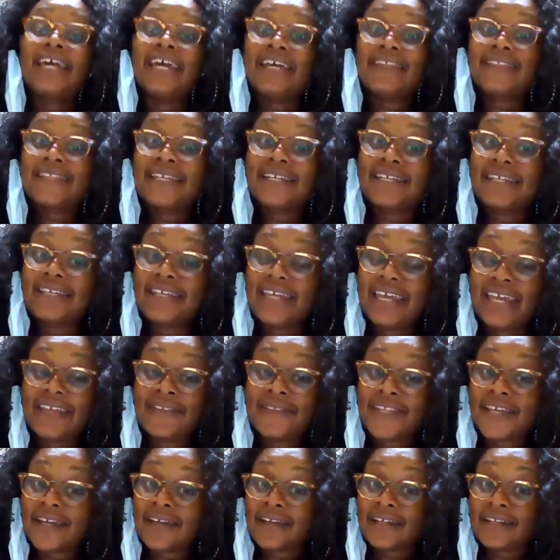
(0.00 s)
and then
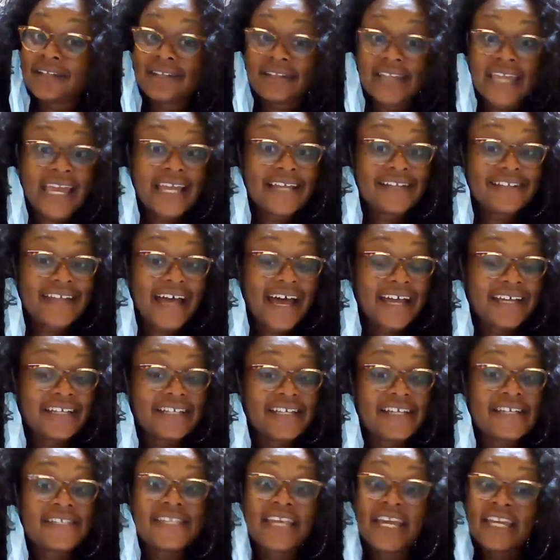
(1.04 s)
in the late
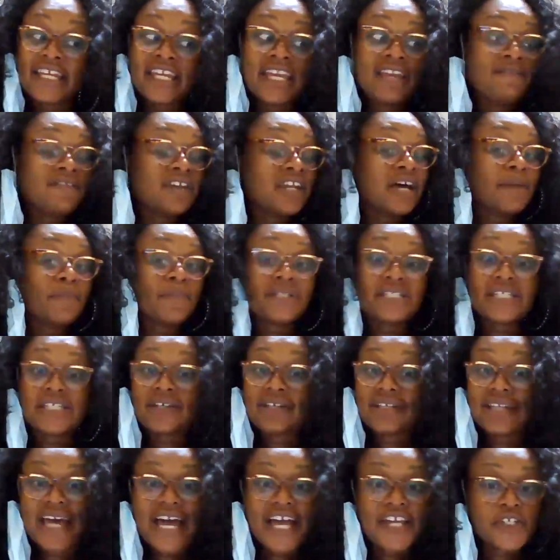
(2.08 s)
90s and even up
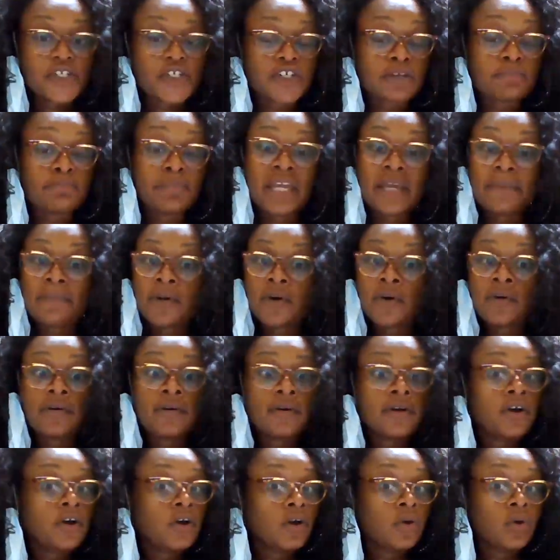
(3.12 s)
until last year, people
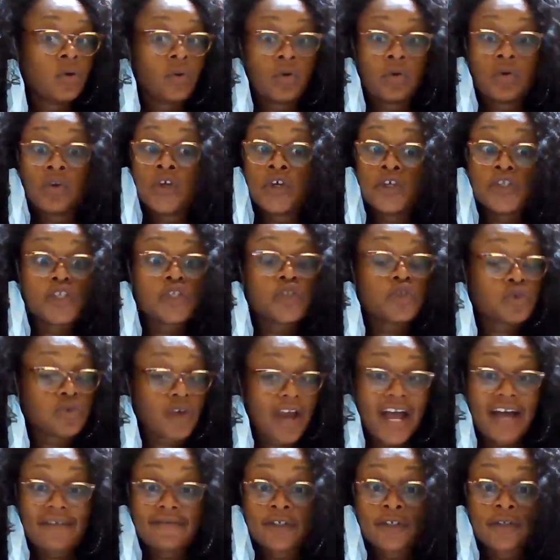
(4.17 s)
used to
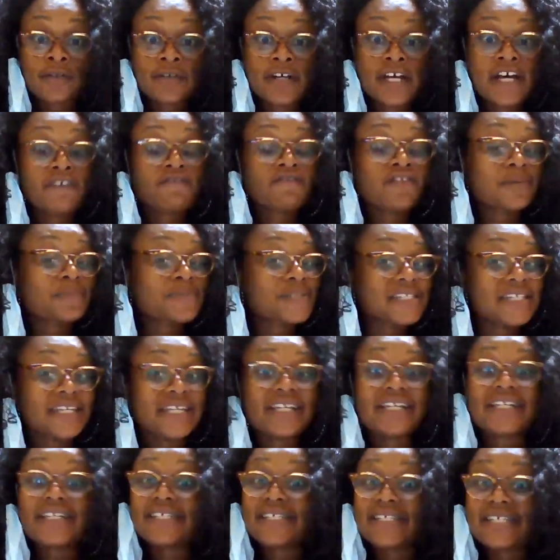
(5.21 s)
travel from
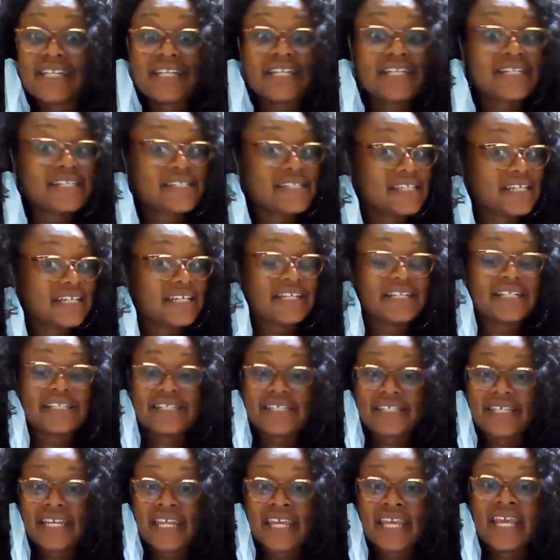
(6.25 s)
city to city to city to
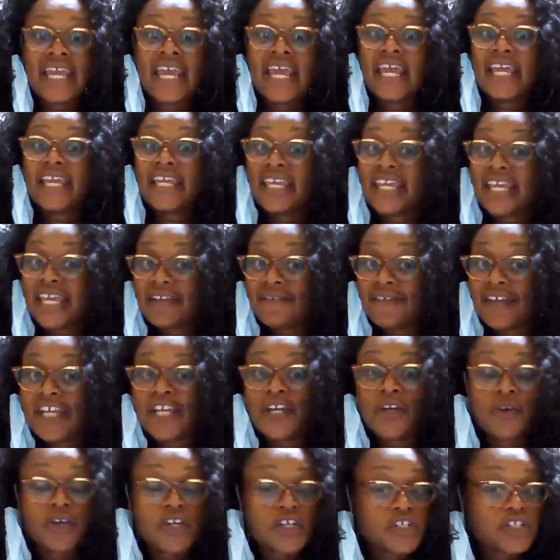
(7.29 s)
city
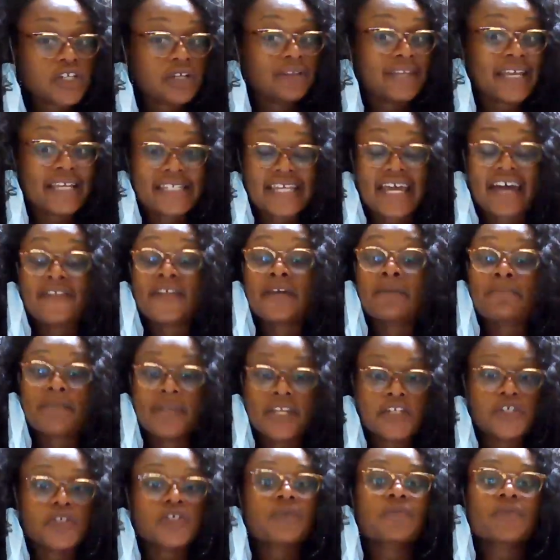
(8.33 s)
getting Christian. That's how their
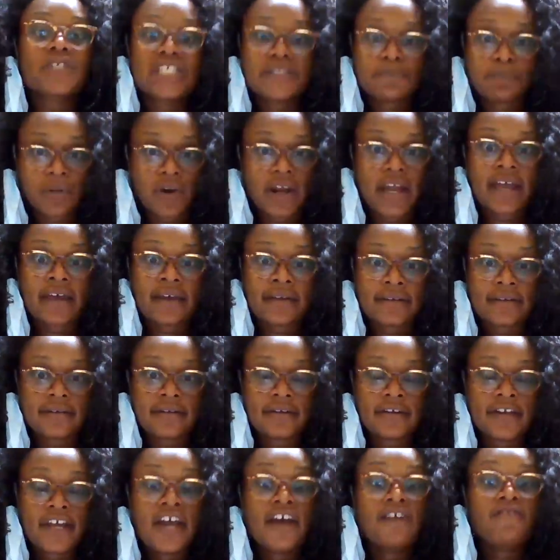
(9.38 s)
ministry was spread
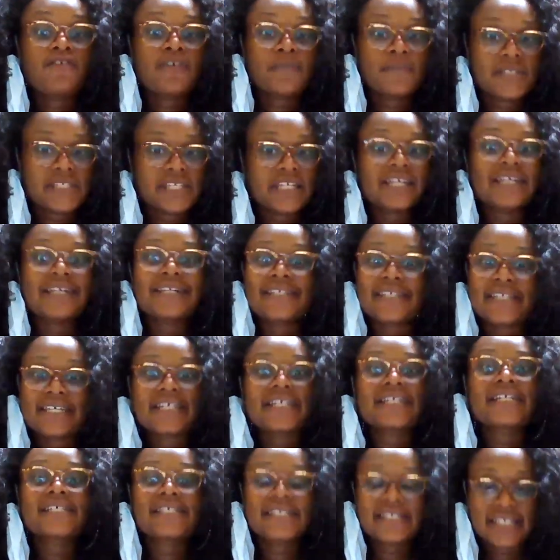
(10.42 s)
from city to
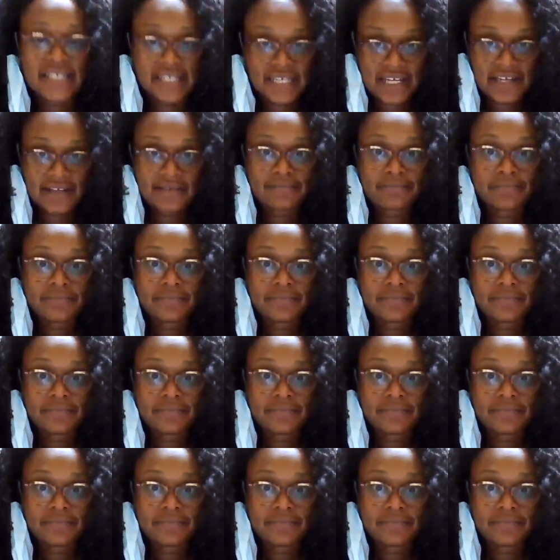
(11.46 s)
city to city.